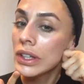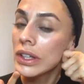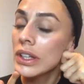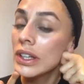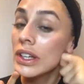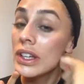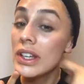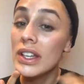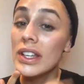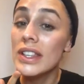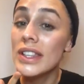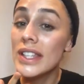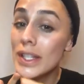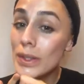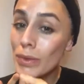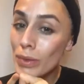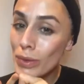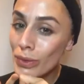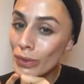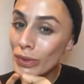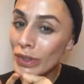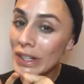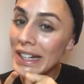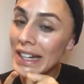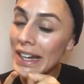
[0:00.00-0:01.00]
This will
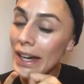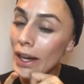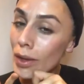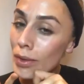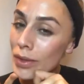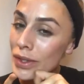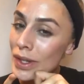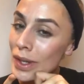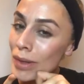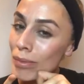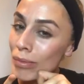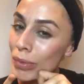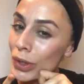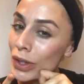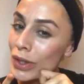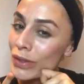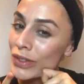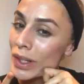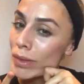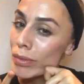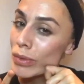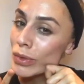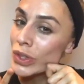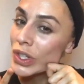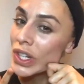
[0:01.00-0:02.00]
really help to improve double
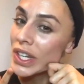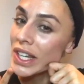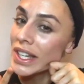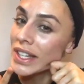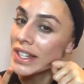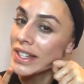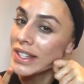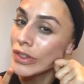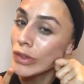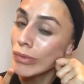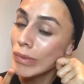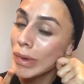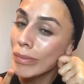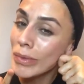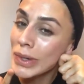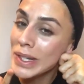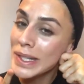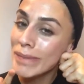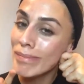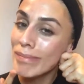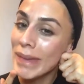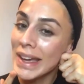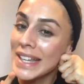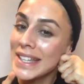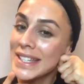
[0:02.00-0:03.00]
chins. Remember, it's
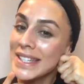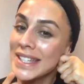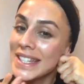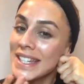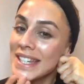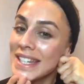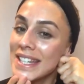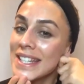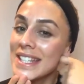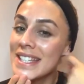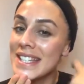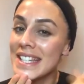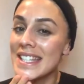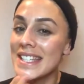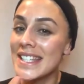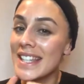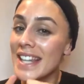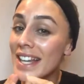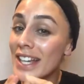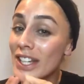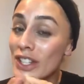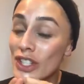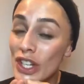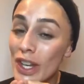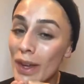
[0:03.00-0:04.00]
maintenance, it's like a
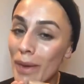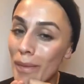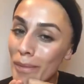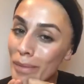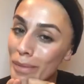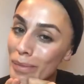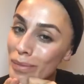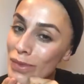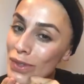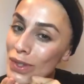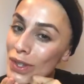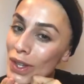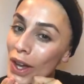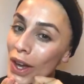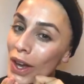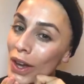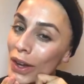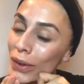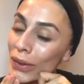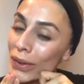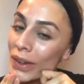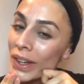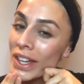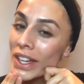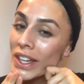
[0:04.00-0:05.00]
gym. So
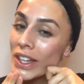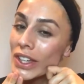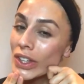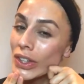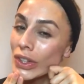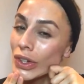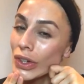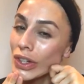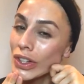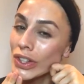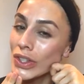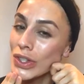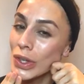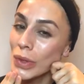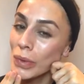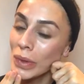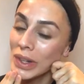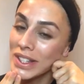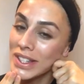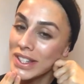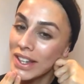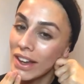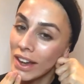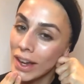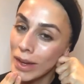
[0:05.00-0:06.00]
you're not going to do it one
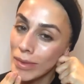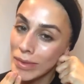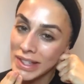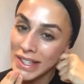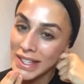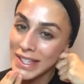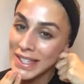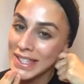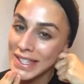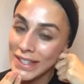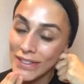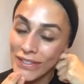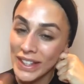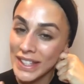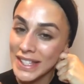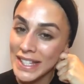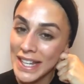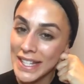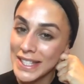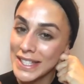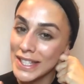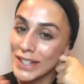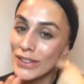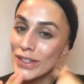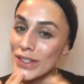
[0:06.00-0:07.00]
time and then see fantastic
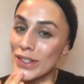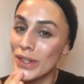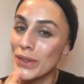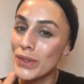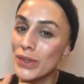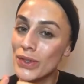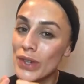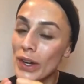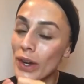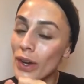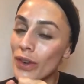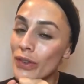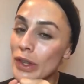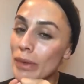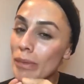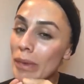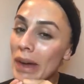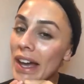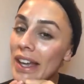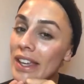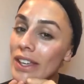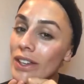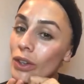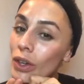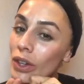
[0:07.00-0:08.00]
results straight off the bat. You've
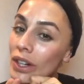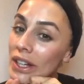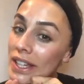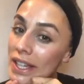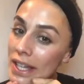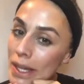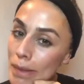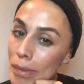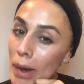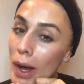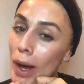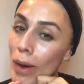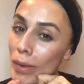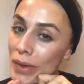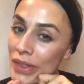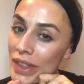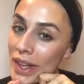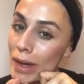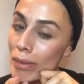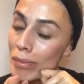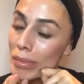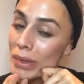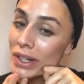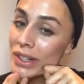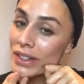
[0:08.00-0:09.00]
got to keep up with it, but
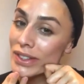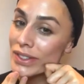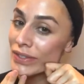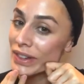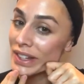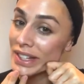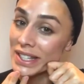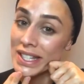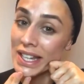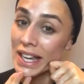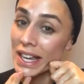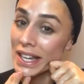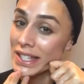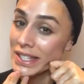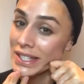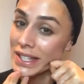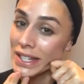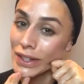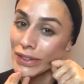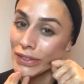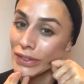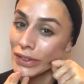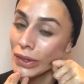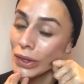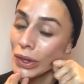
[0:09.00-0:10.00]
it's fantastic
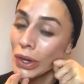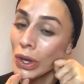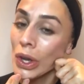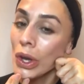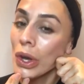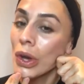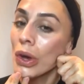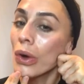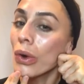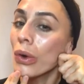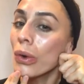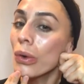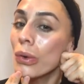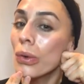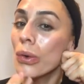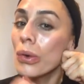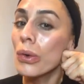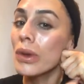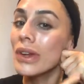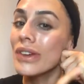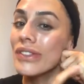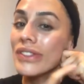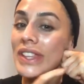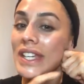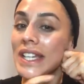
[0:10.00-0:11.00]
for all of
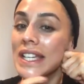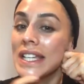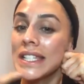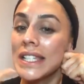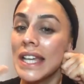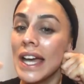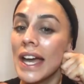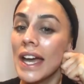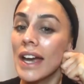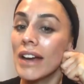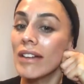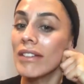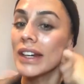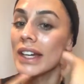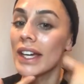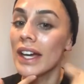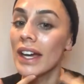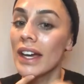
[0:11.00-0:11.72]
this area.